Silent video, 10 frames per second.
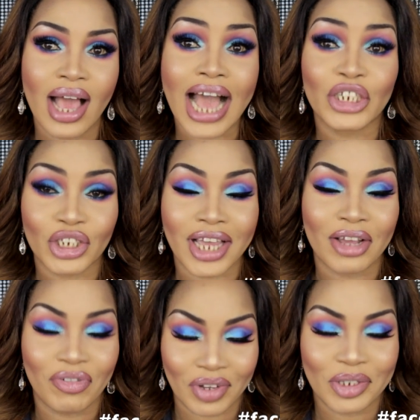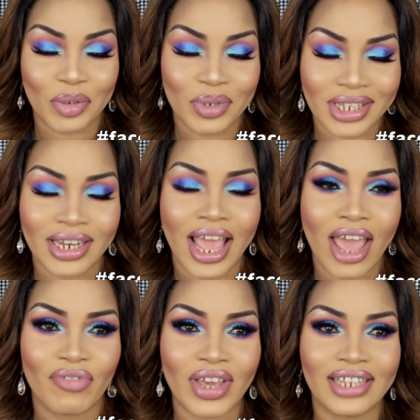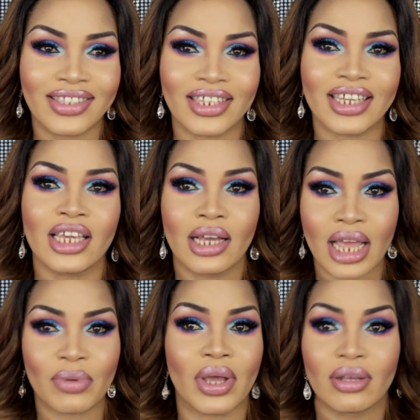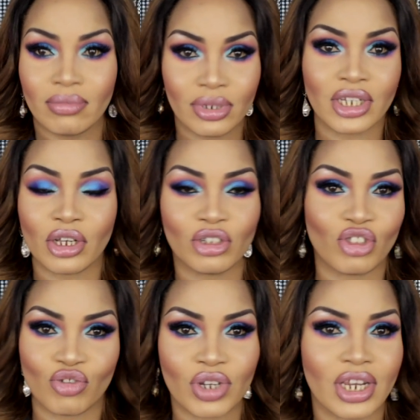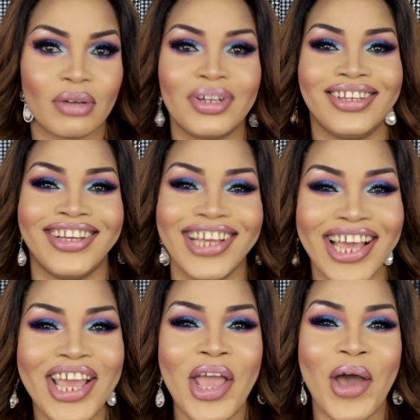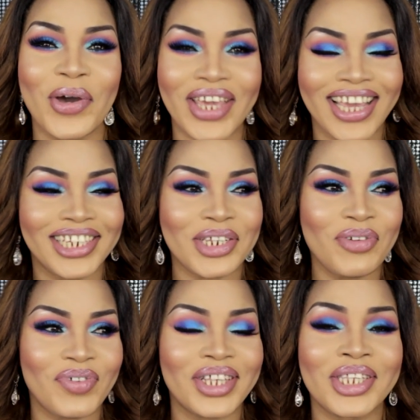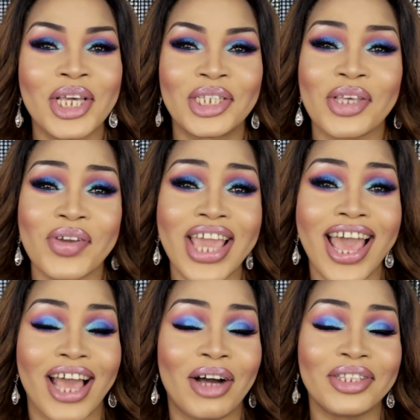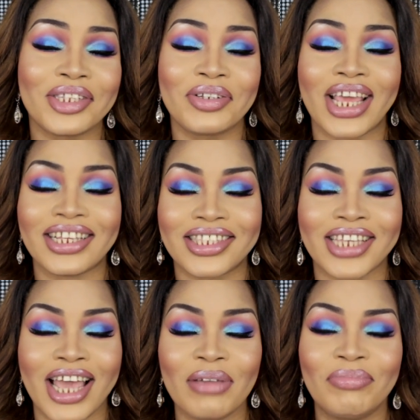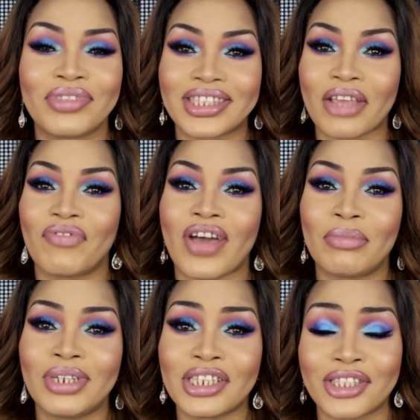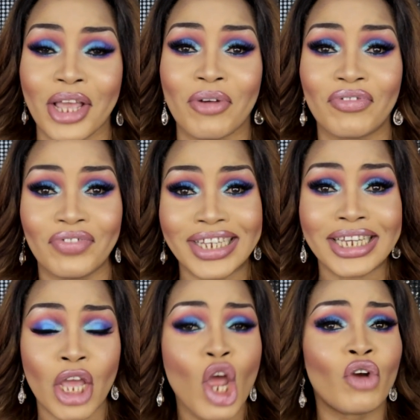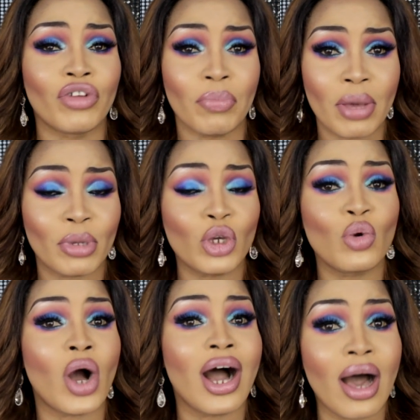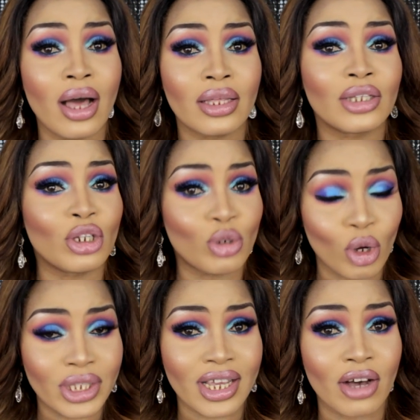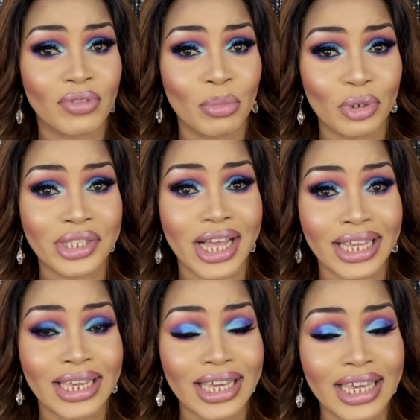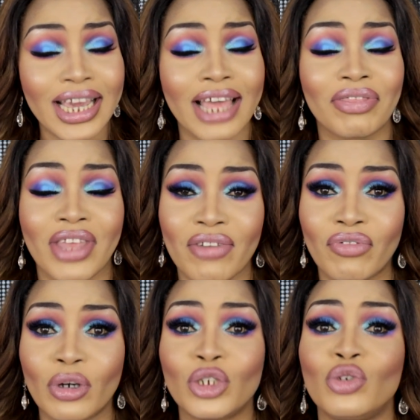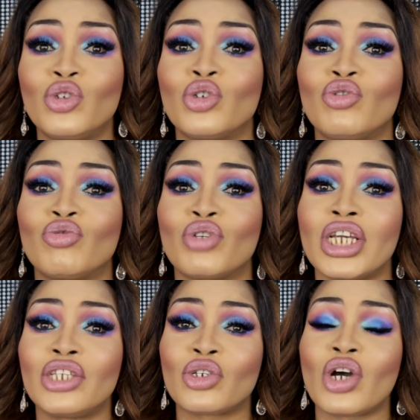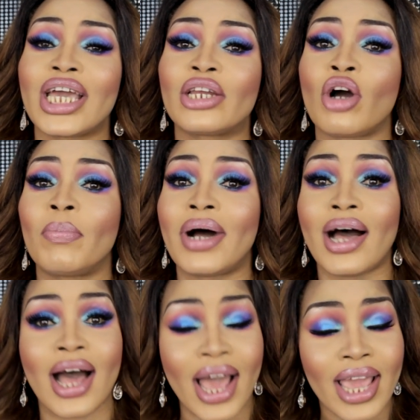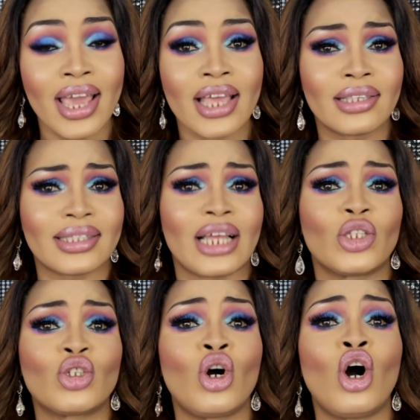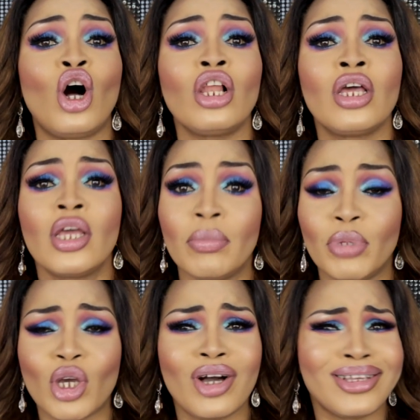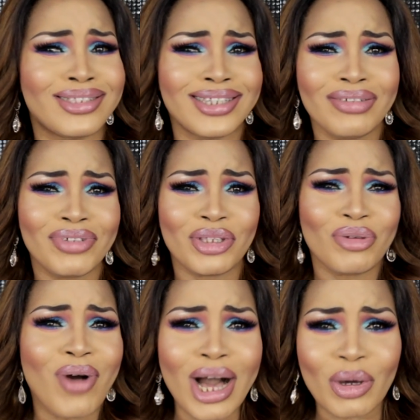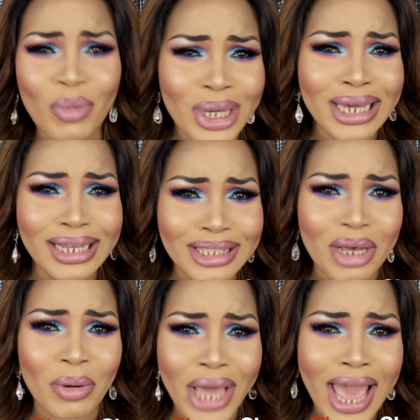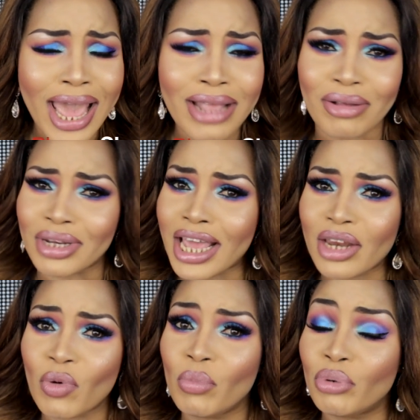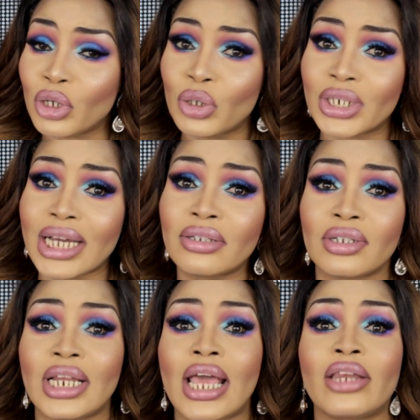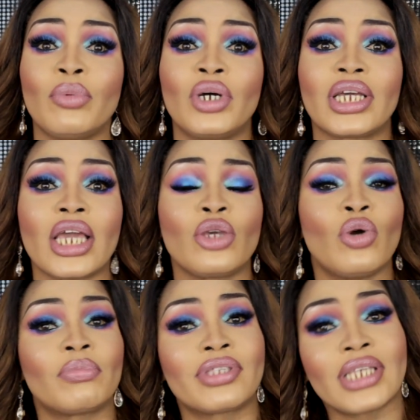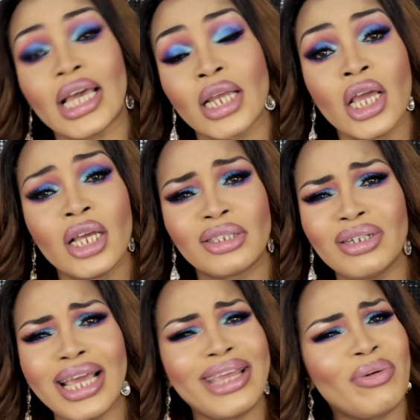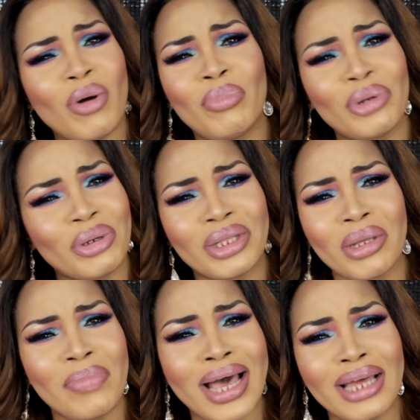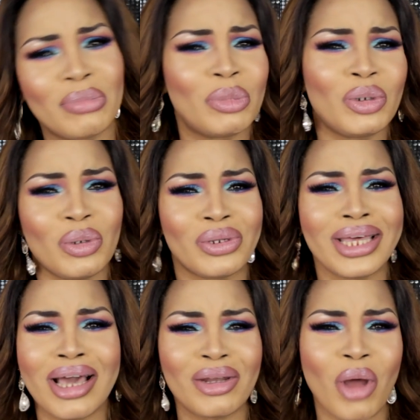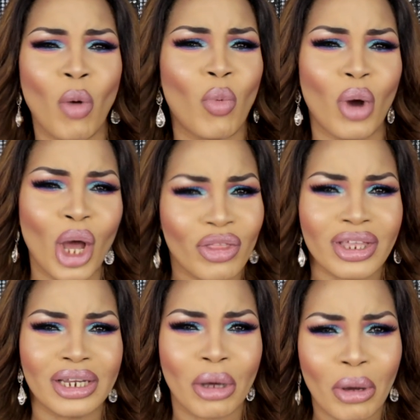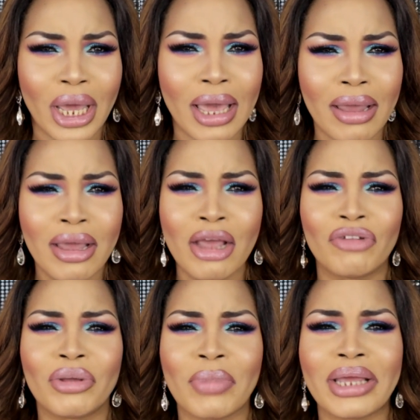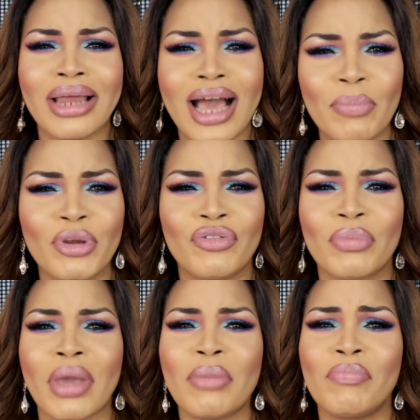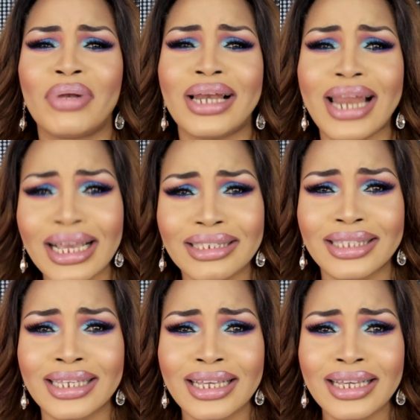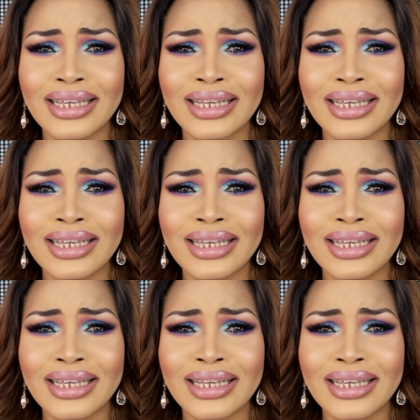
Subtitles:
hashtag Facequizite, F-A-C-E. Anyway, look at it on the screen now. Okay, Divas, so yeah, until next time, stay fabulous, stay on fleek. Remember, you are the daughter of the Most High King, and therefore you should raise your head up high, stand tall, because divas, you are queens, okay? Don't let anyone put you down, don't let anyone get you upset, don't let anyone put you in the bad mood. They are not worth it, okay? Remain happy, remain blessed.